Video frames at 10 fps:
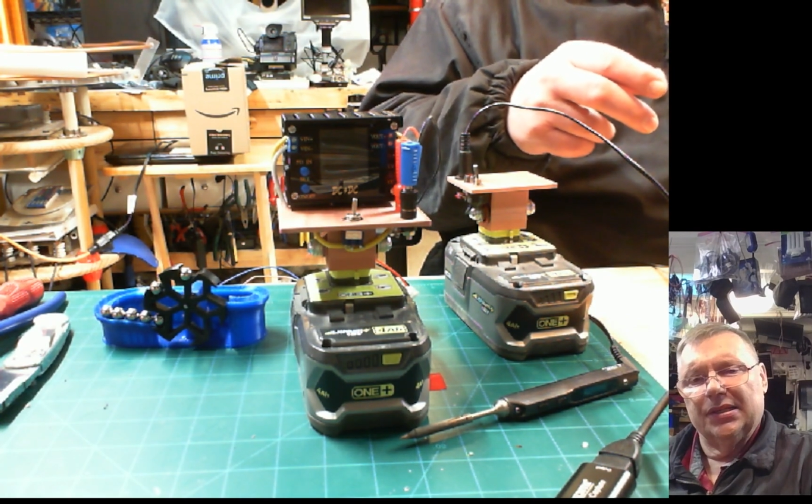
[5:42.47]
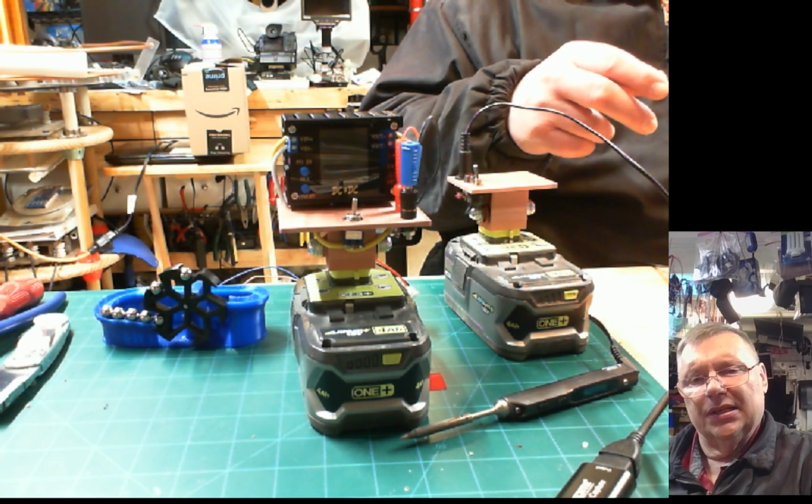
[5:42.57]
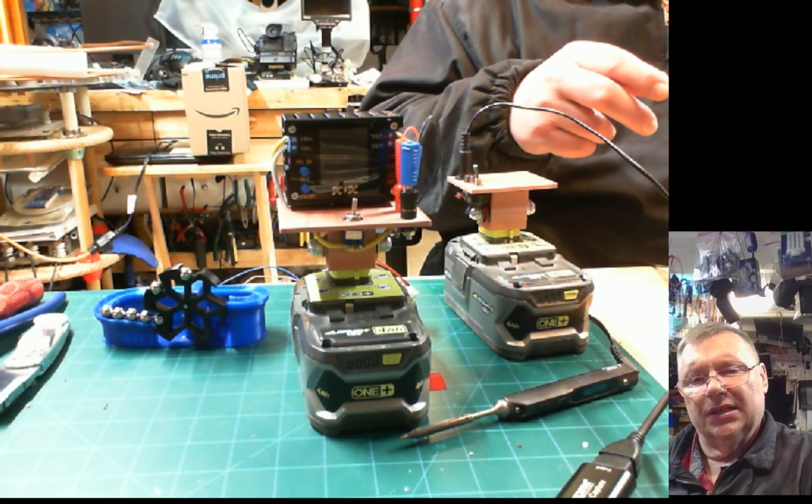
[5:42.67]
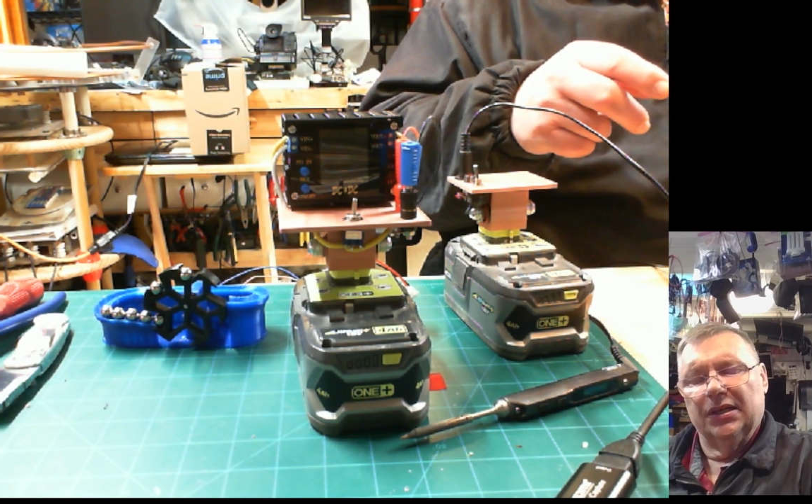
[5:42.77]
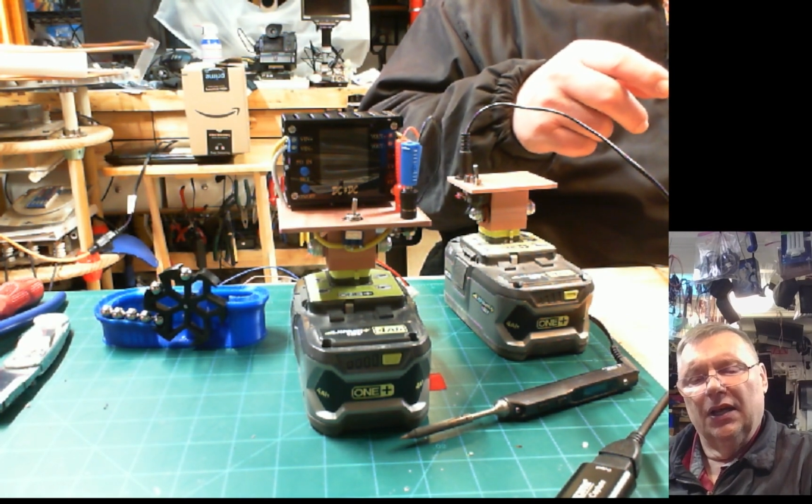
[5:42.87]

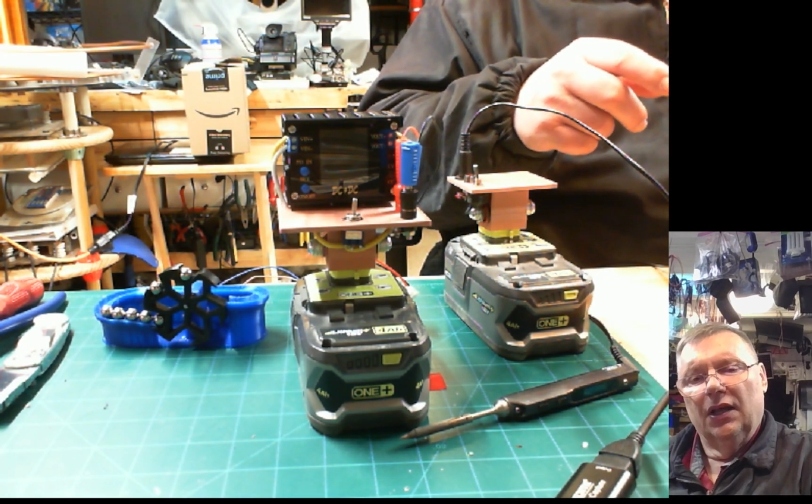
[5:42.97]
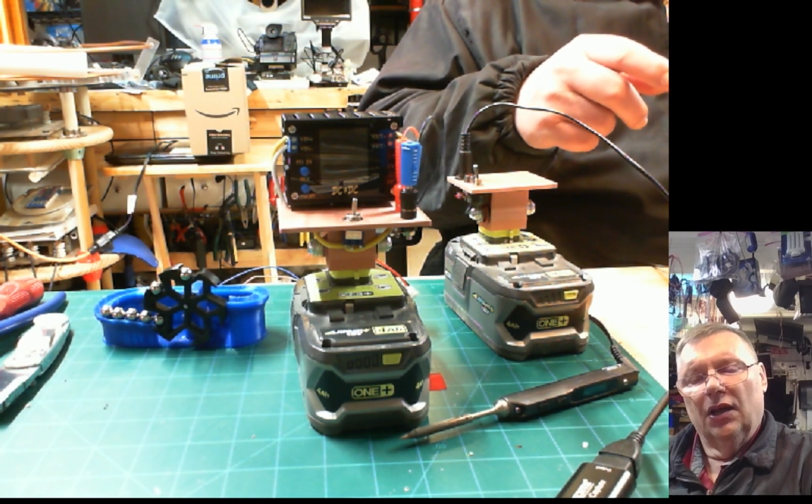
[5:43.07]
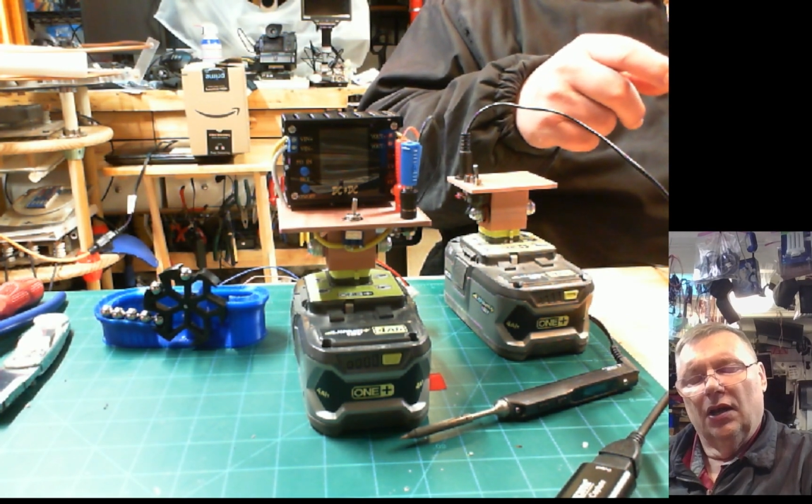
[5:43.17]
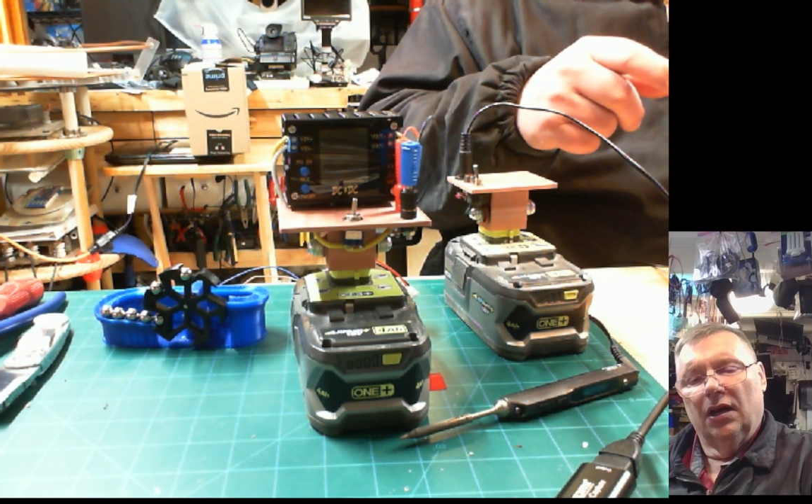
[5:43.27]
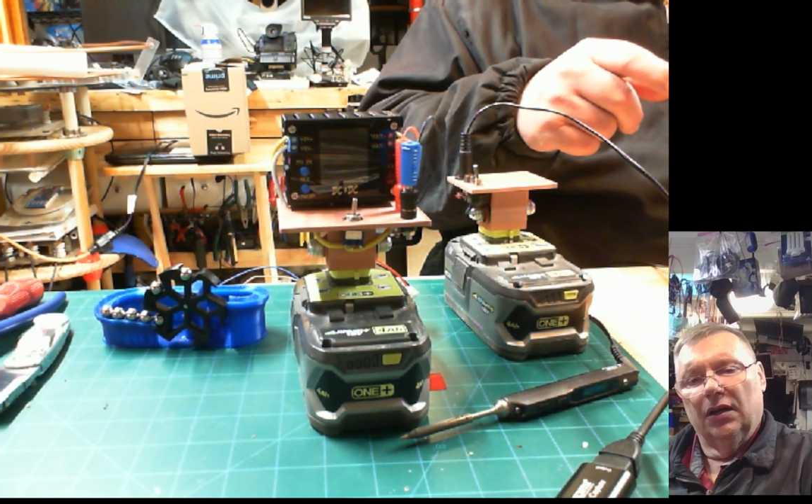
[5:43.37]

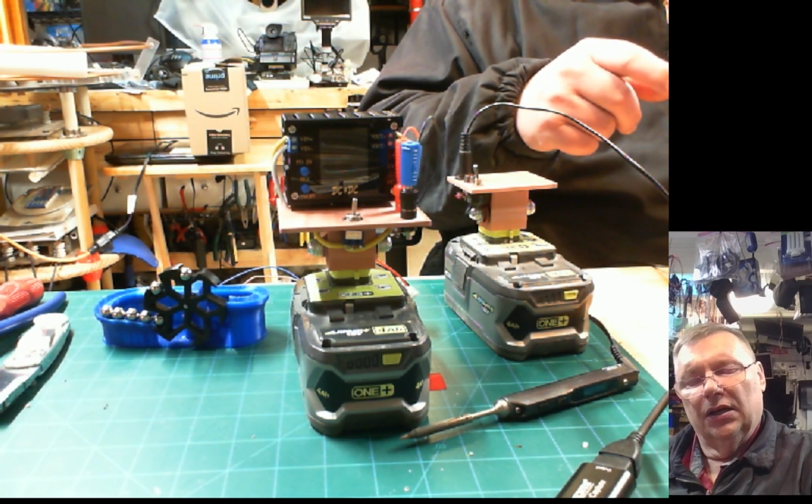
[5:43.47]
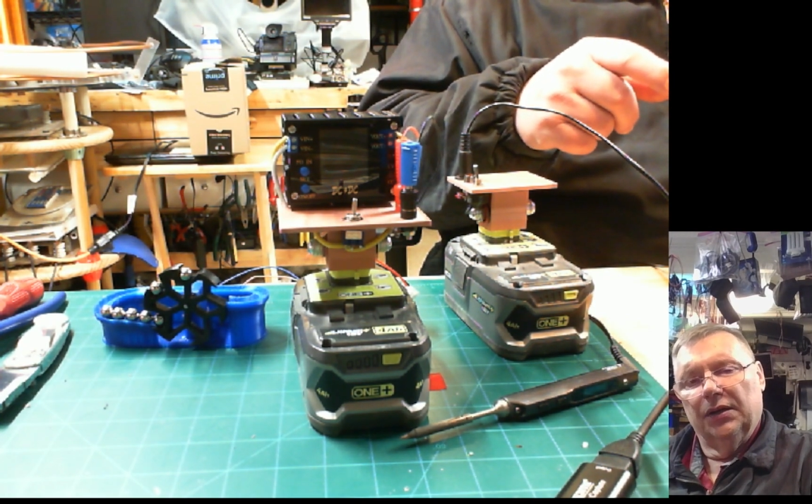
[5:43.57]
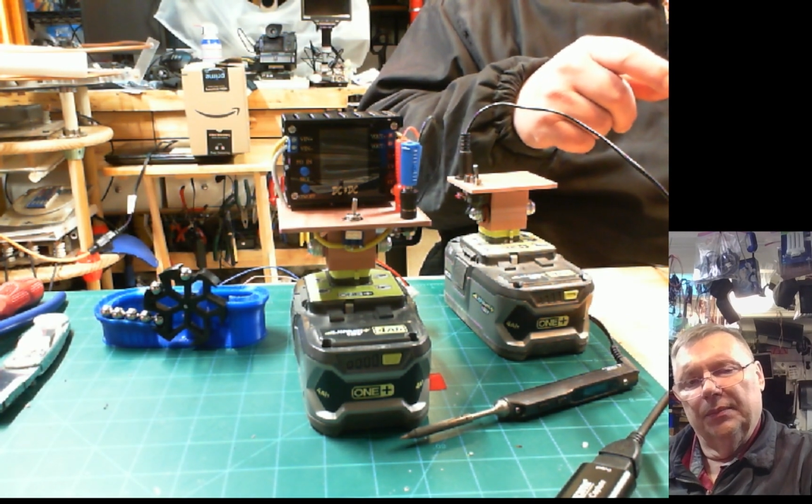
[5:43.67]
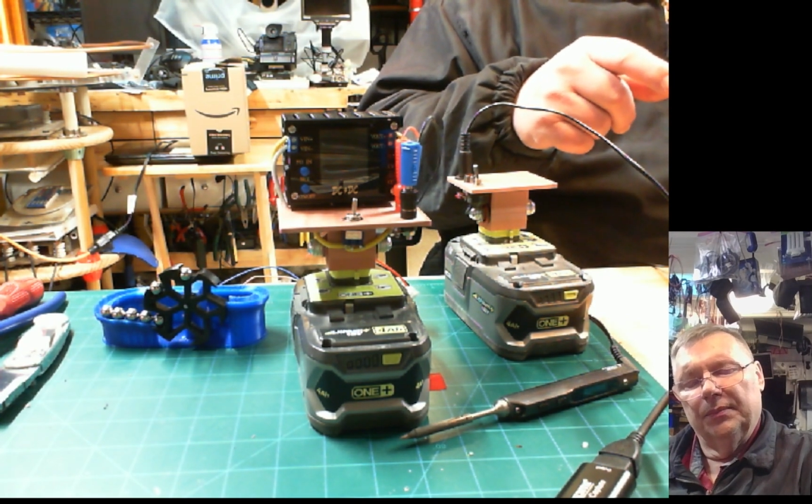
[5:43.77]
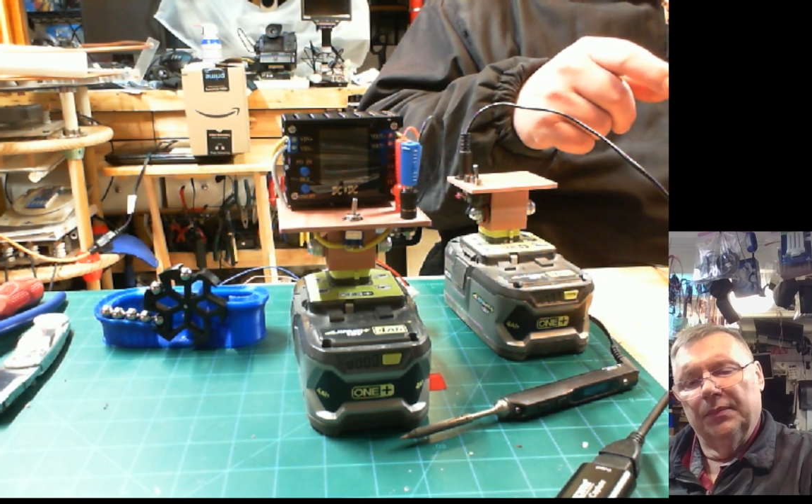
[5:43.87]

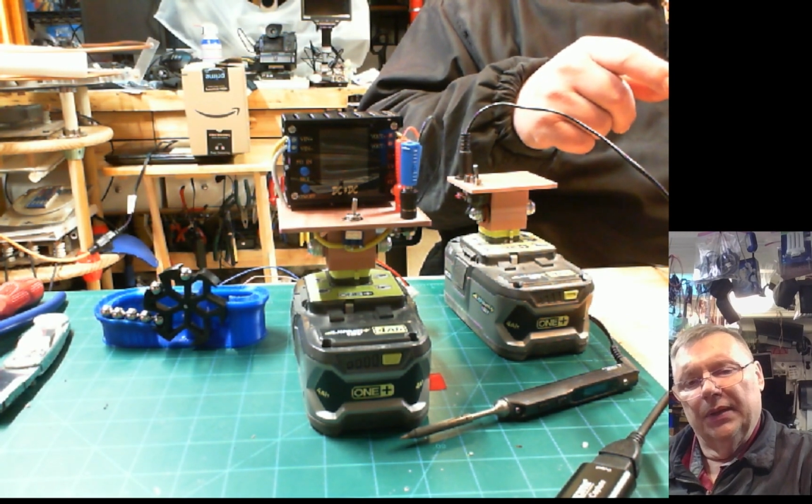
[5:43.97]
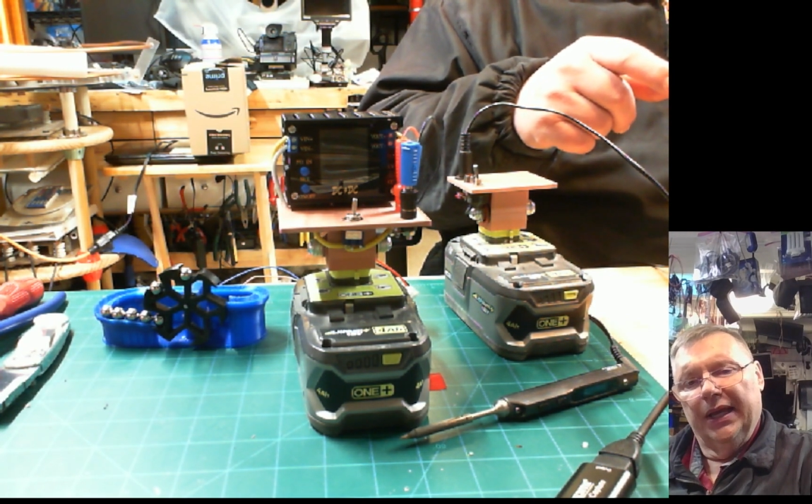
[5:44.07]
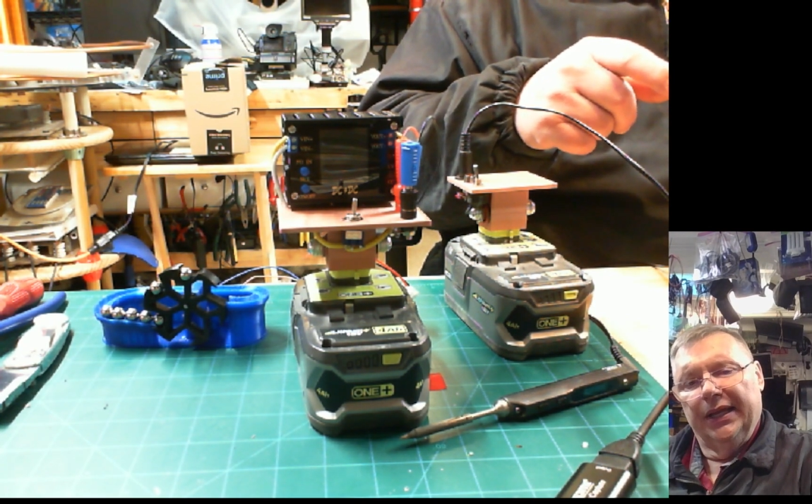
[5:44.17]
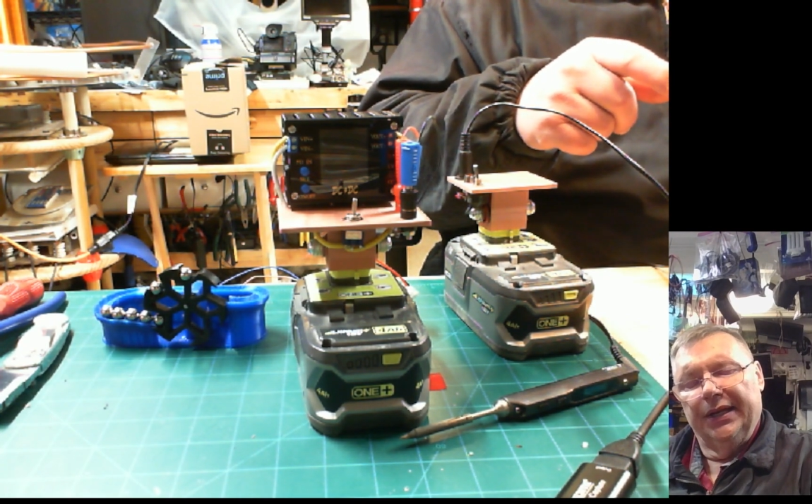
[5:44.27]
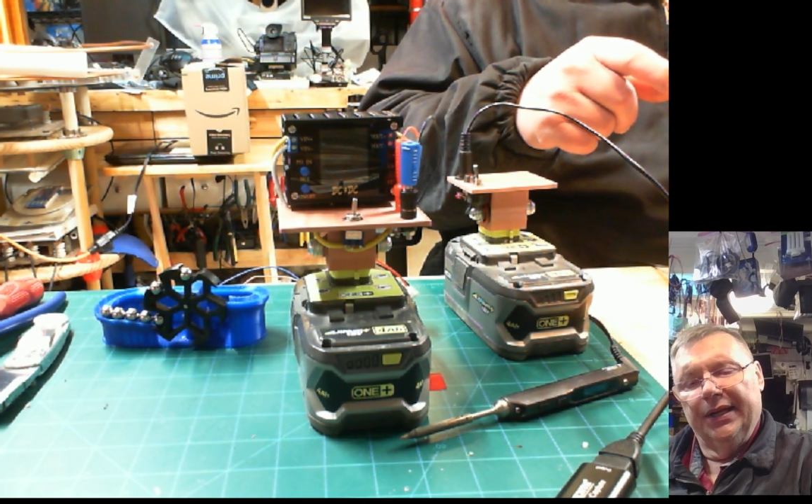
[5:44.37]

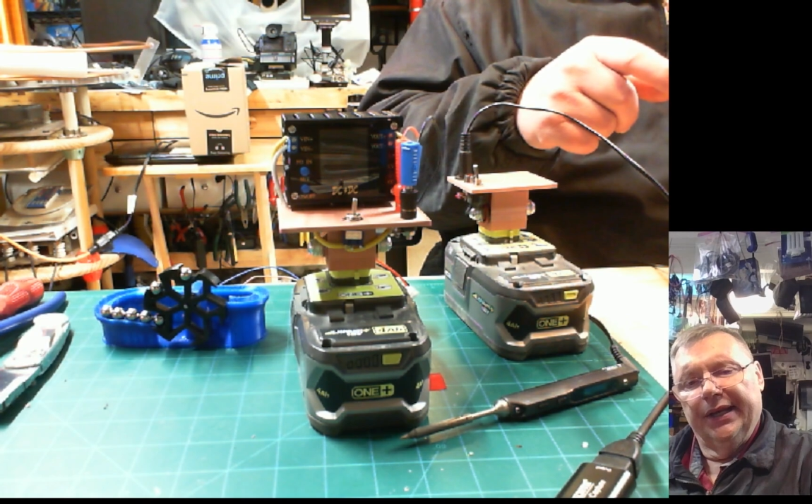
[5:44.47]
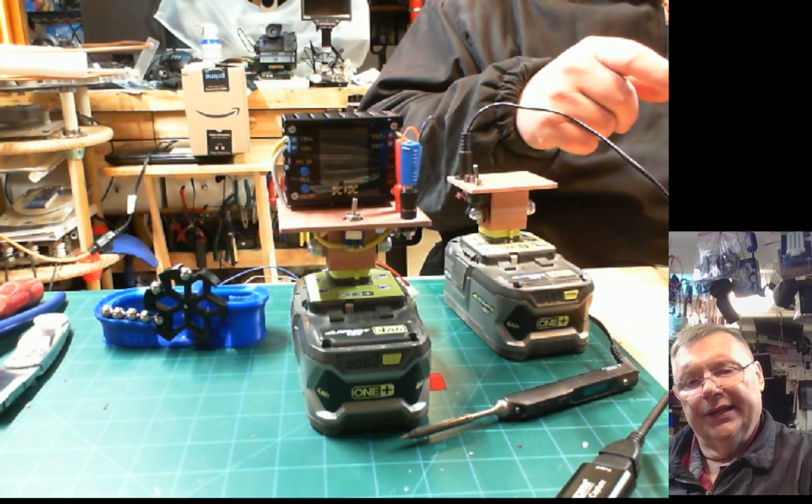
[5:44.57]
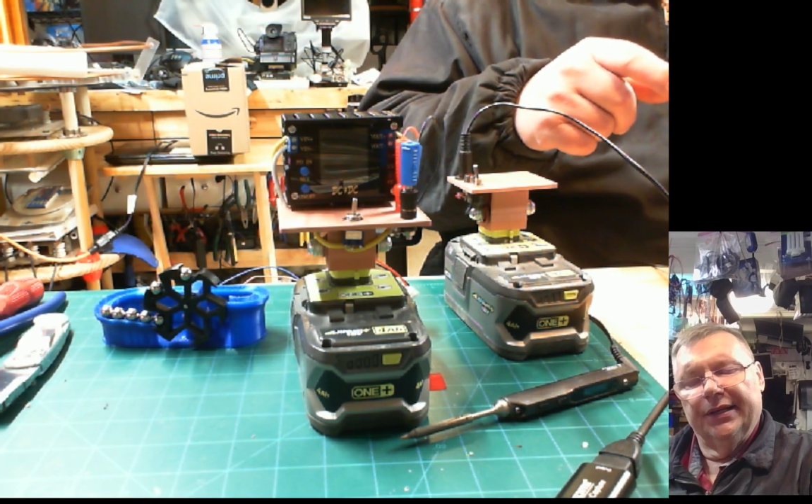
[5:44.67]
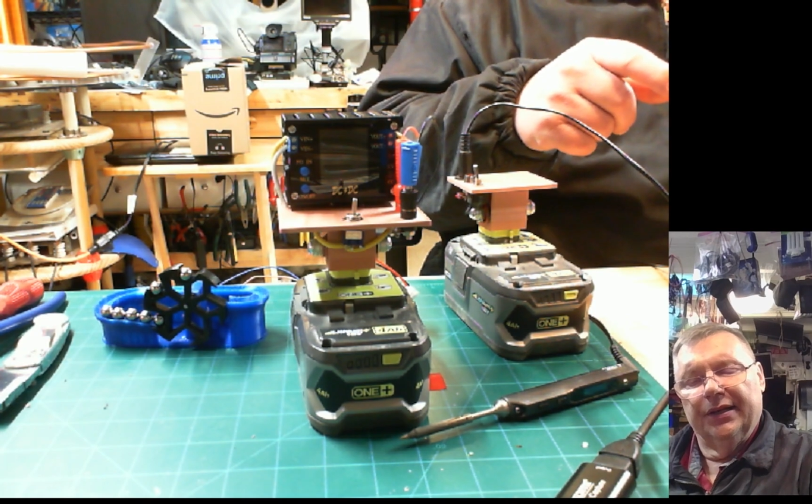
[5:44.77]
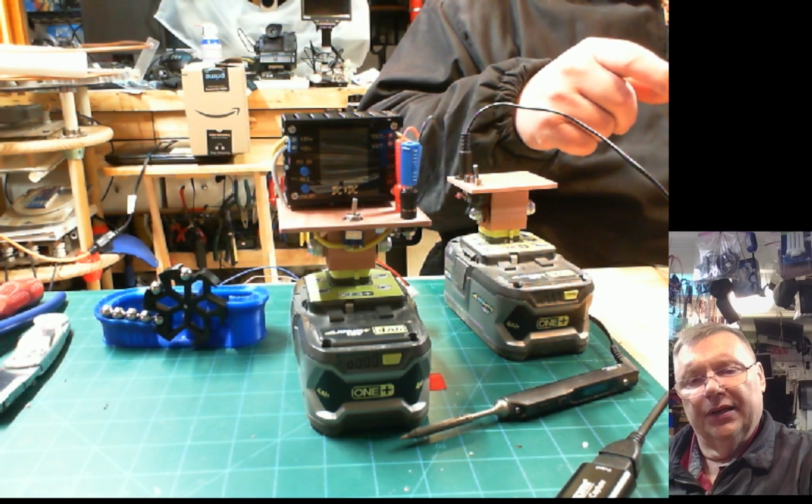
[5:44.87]
and then